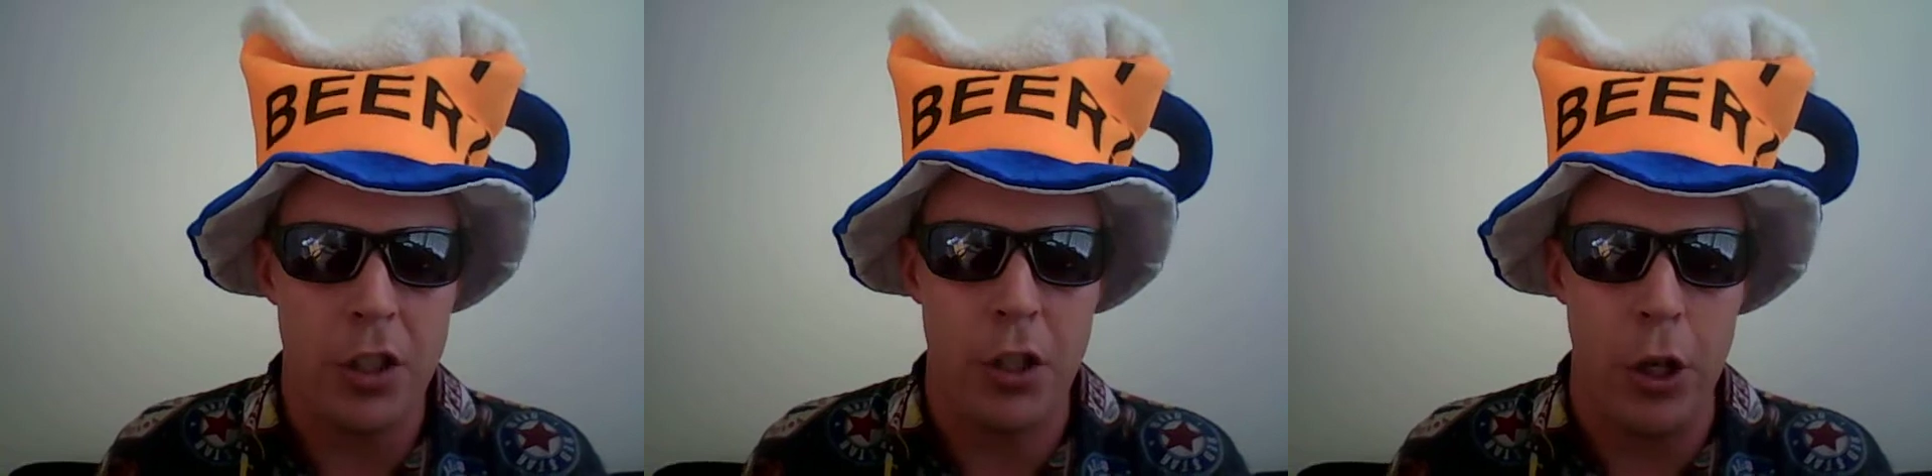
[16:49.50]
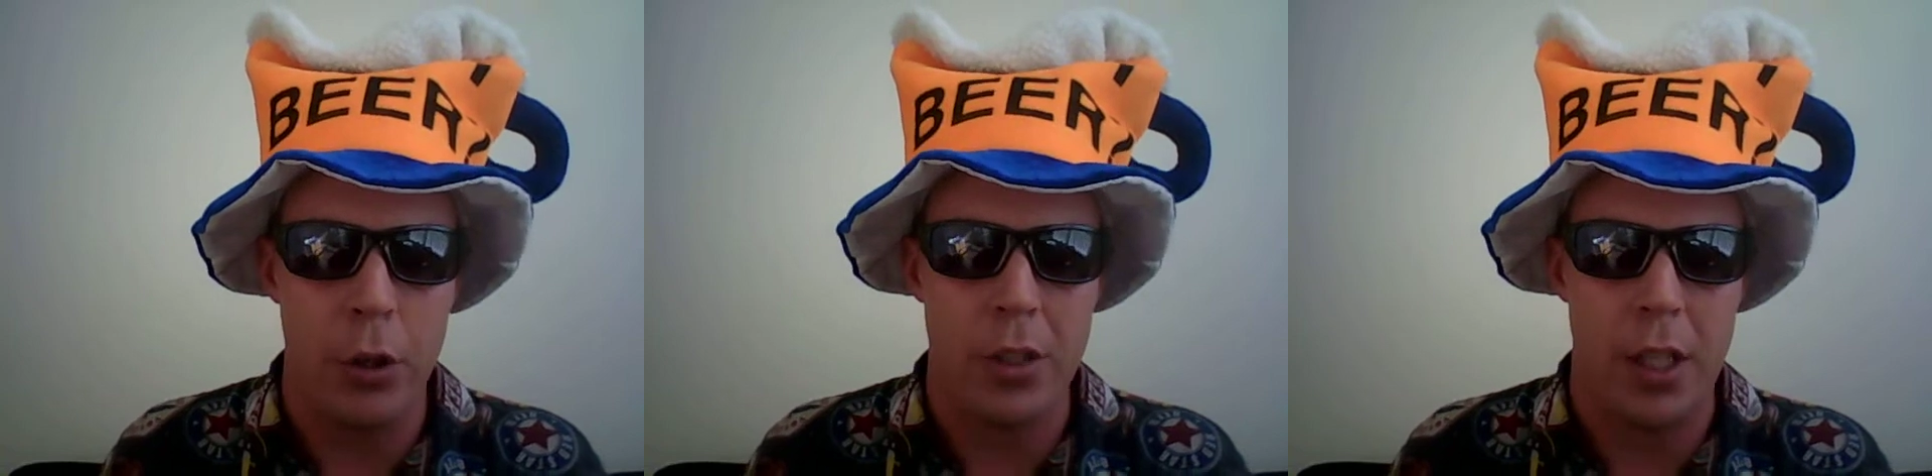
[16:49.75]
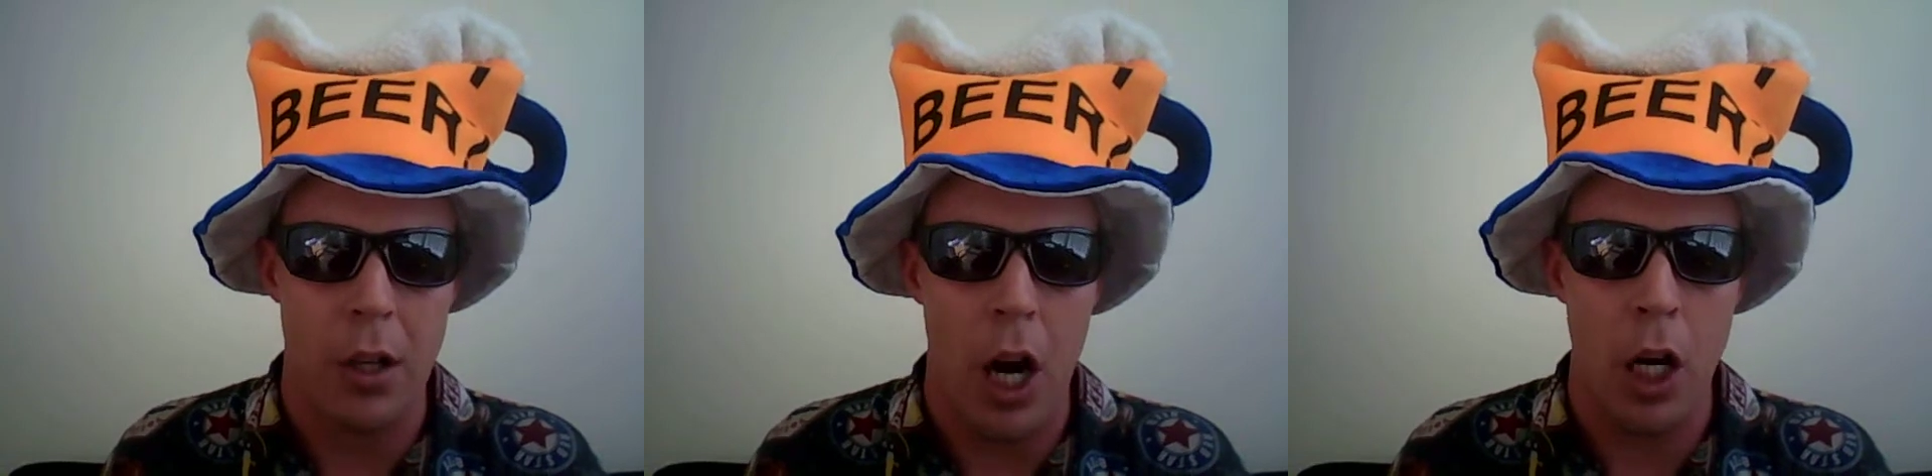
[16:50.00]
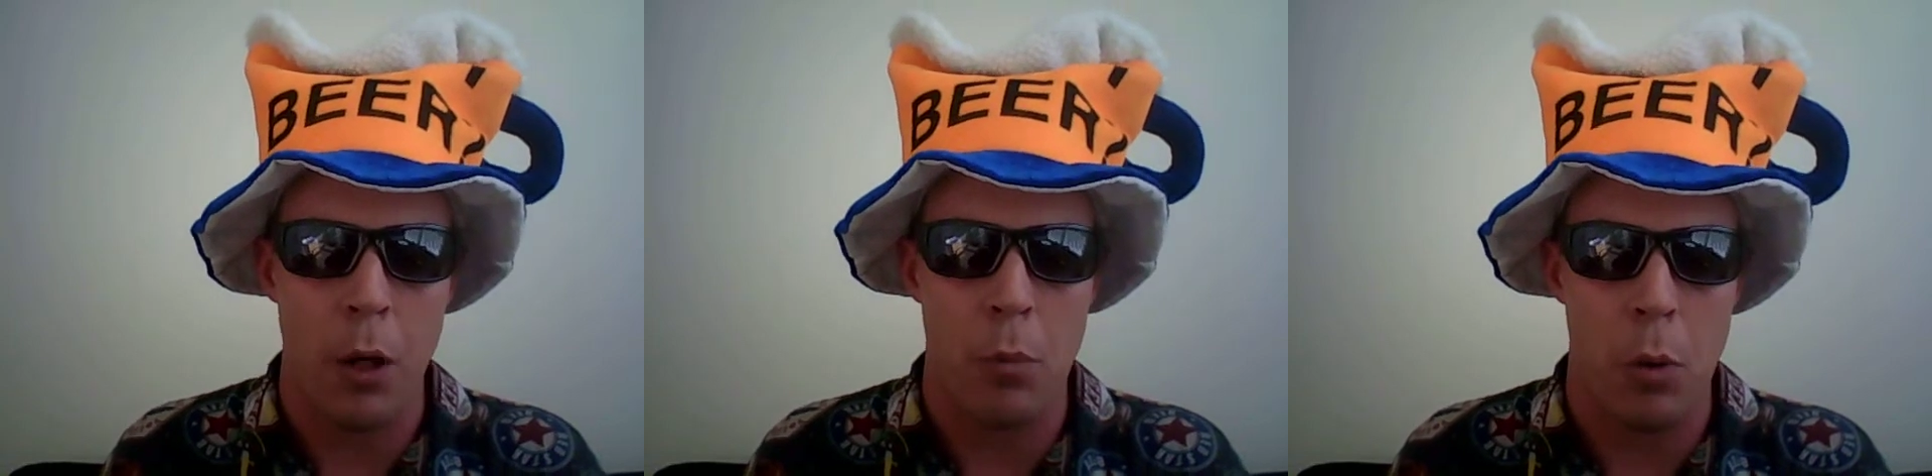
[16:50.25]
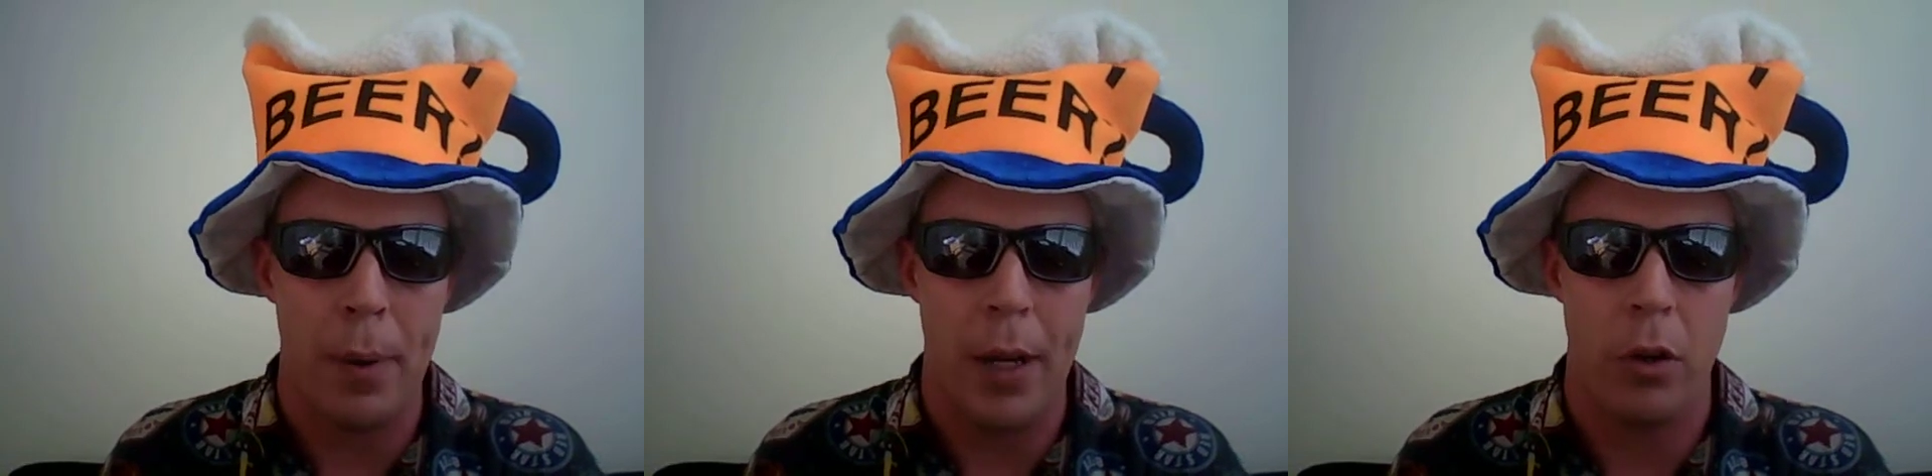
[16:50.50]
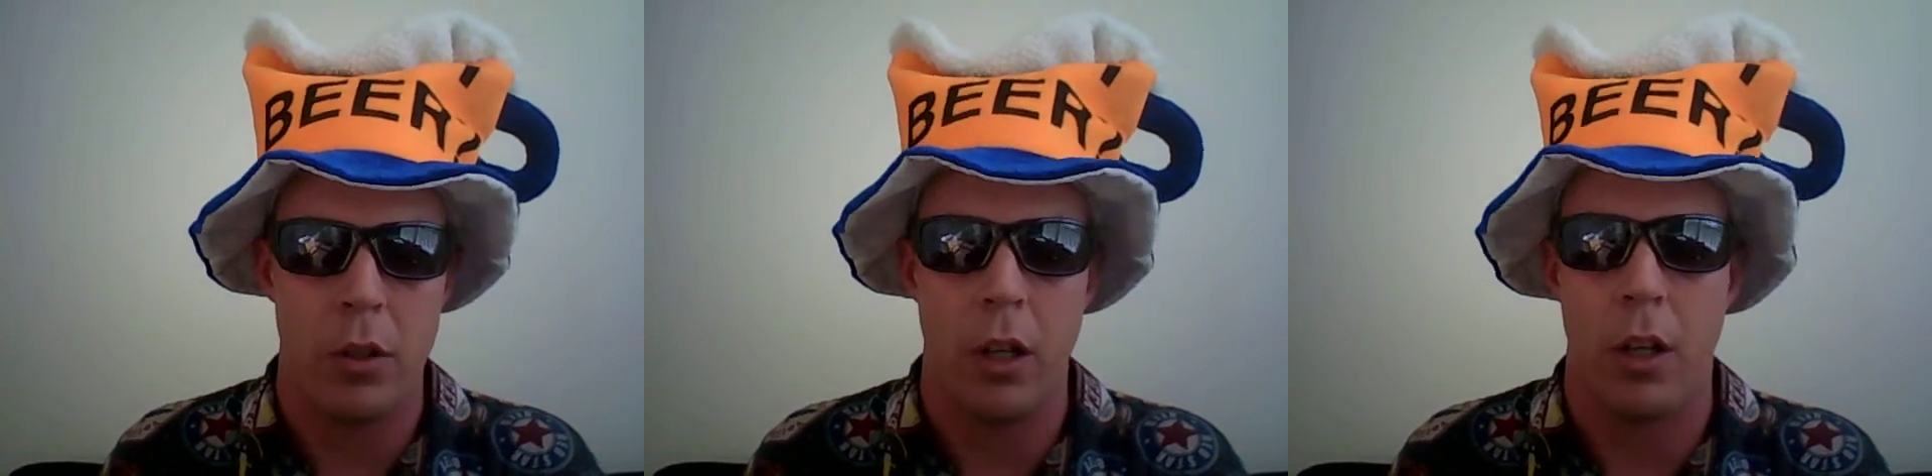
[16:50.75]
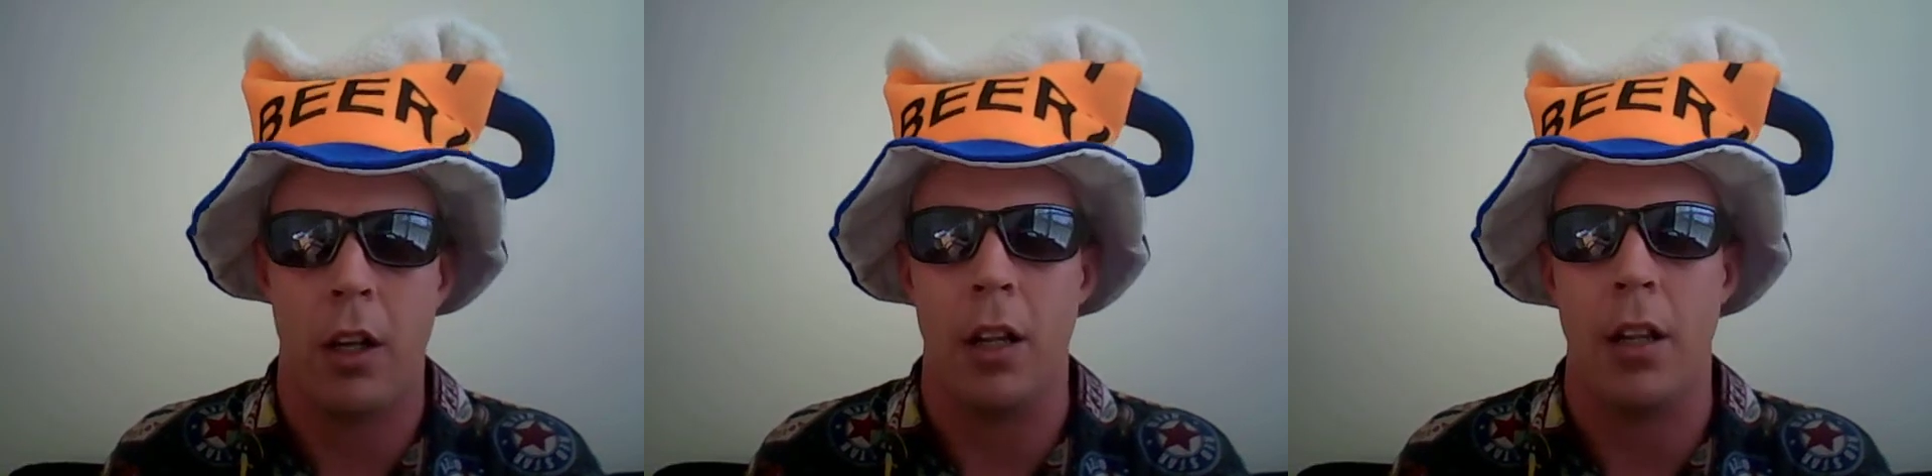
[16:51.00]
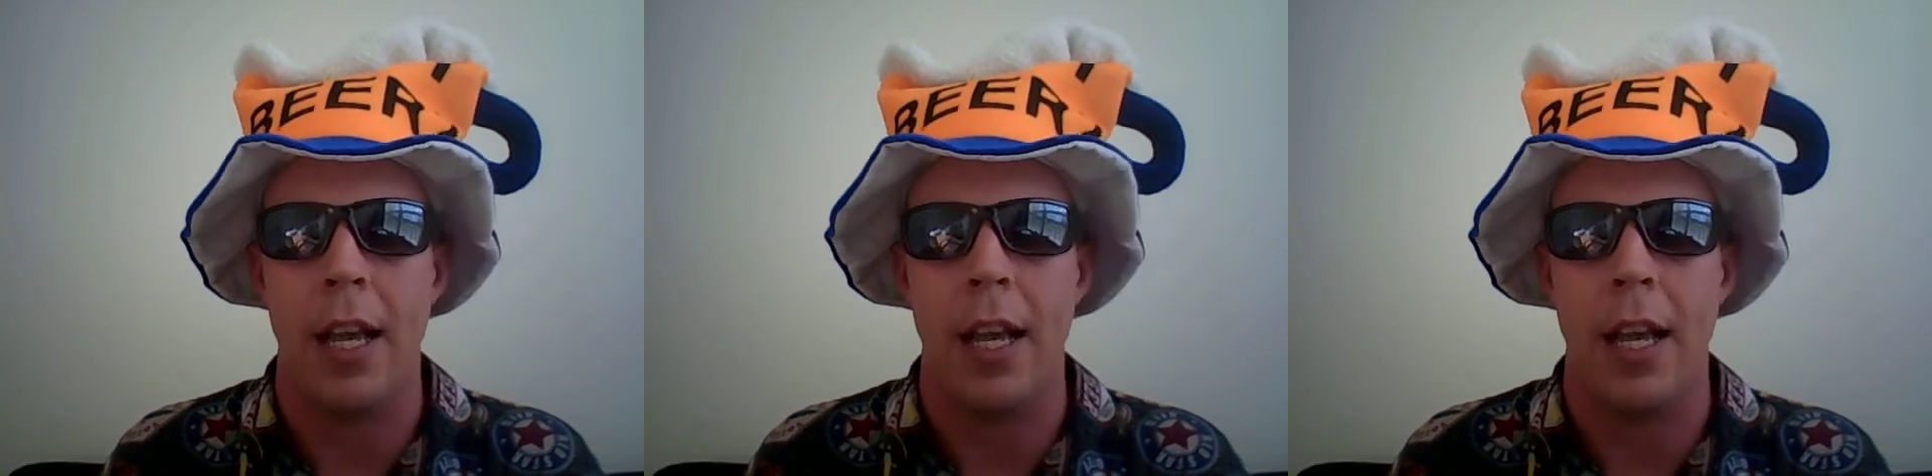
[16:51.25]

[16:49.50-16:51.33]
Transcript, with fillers: first used an automobile